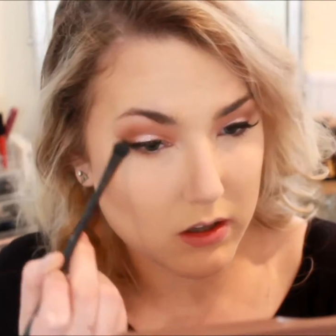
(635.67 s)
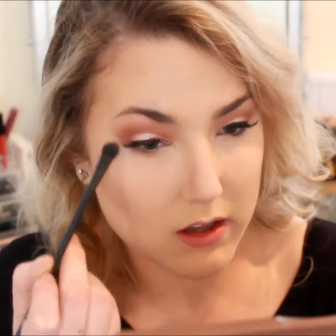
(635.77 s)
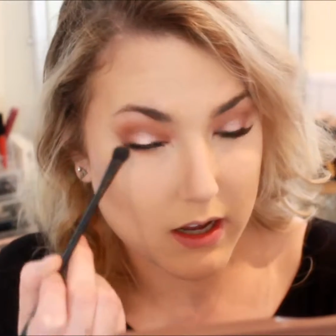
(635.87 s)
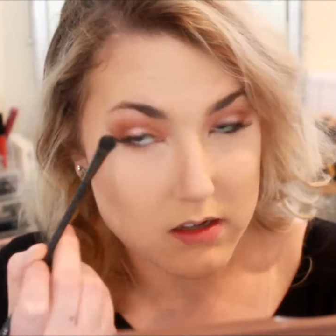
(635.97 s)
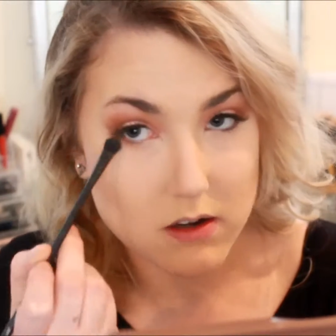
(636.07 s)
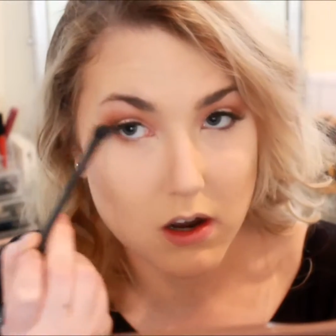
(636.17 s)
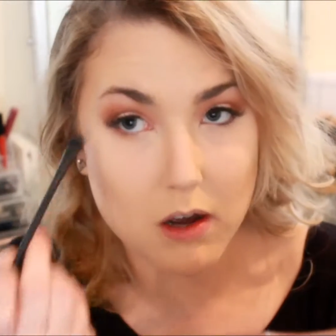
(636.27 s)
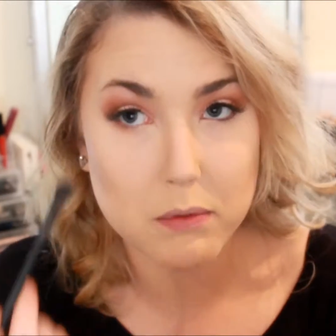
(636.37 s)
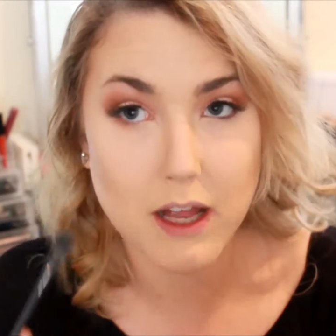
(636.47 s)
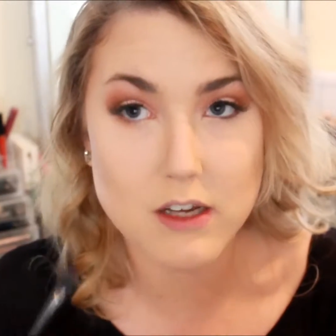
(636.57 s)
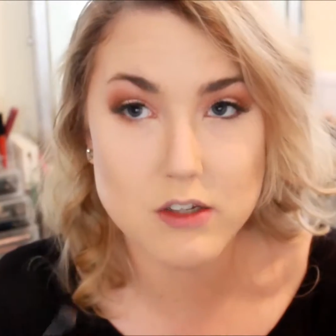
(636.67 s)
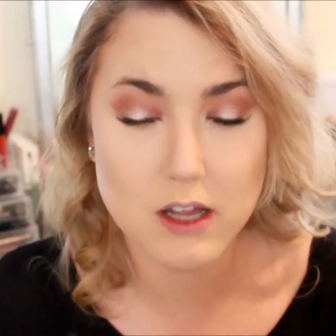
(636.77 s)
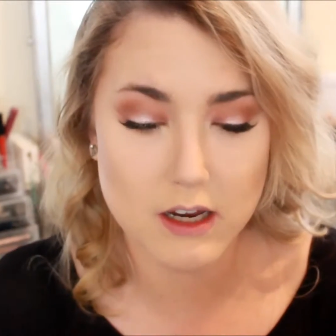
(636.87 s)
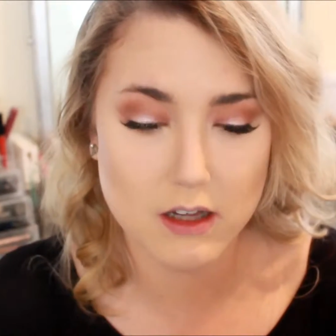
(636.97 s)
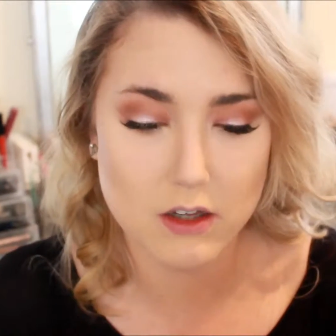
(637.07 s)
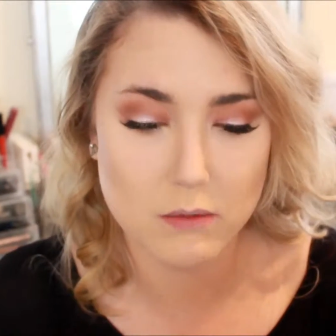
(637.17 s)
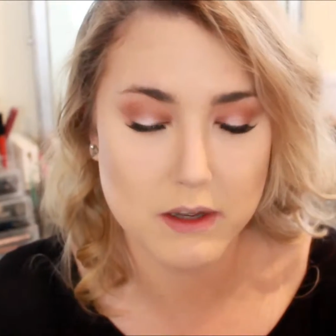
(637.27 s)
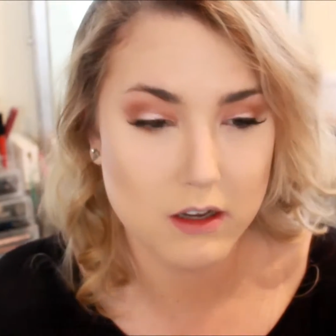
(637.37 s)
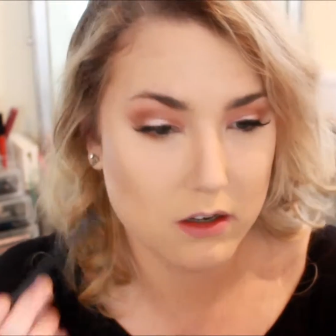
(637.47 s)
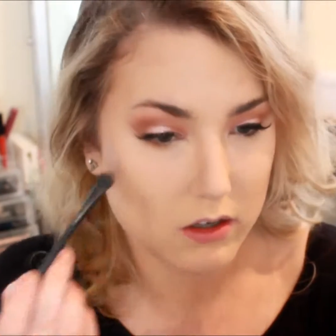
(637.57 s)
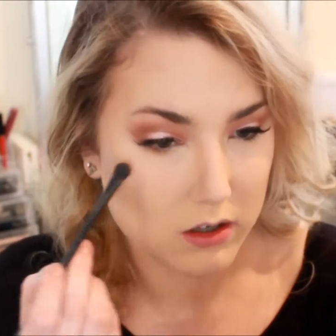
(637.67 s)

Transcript: that top lash line a little bit,